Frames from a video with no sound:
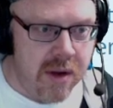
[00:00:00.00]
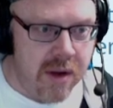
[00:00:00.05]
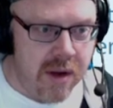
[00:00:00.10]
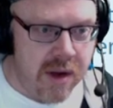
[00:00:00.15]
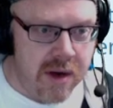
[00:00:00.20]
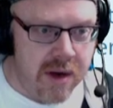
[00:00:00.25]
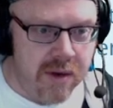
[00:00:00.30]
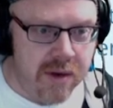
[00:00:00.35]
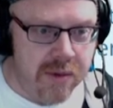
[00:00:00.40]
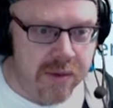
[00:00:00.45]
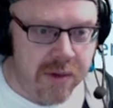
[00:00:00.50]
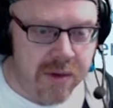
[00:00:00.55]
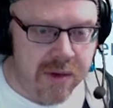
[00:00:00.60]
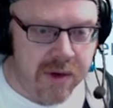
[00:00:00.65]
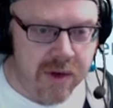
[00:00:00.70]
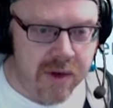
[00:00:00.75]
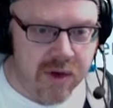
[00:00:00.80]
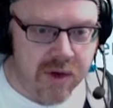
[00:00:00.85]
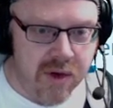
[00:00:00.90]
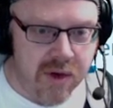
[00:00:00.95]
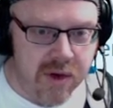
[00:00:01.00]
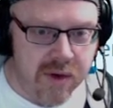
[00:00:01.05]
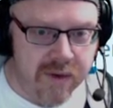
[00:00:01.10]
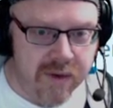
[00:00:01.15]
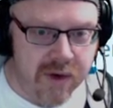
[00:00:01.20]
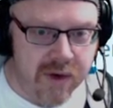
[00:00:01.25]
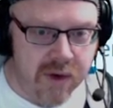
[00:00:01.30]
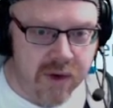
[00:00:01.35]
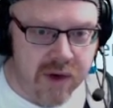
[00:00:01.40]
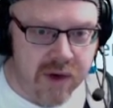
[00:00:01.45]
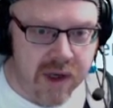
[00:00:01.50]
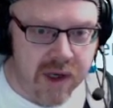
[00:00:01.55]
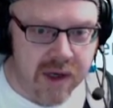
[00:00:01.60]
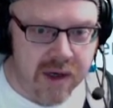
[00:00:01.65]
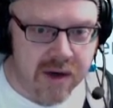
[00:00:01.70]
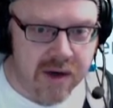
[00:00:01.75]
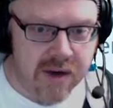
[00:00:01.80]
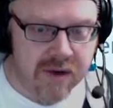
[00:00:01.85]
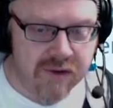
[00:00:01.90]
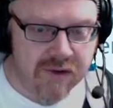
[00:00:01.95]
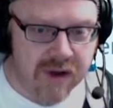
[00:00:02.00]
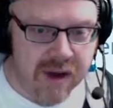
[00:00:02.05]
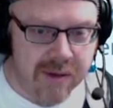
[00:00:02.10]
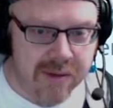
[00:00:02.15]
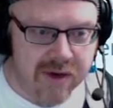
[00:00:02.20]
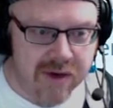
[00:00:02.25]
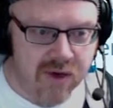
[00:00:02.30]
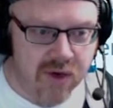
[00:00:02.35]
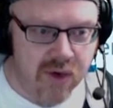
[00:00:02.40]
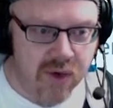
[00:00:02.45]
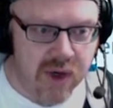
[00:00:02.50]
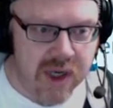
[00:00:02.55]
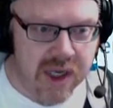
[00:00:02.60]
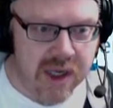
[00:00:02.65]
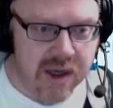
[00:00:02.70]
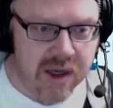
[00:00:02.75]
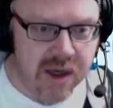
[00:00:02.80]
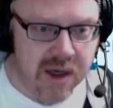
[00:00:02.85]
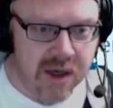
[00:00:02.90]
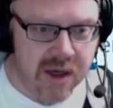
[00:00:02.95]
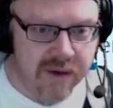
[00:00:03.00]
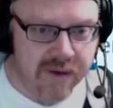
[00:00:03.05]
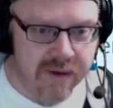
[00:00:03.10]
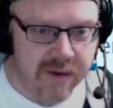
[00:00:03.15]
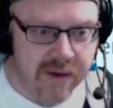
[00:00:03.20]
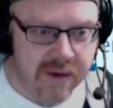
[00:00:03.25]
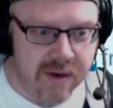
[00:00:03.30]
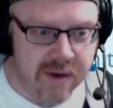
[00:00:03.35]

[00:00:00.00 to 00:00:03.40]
I know it's possible to use curve 2D to describe a 2D curve.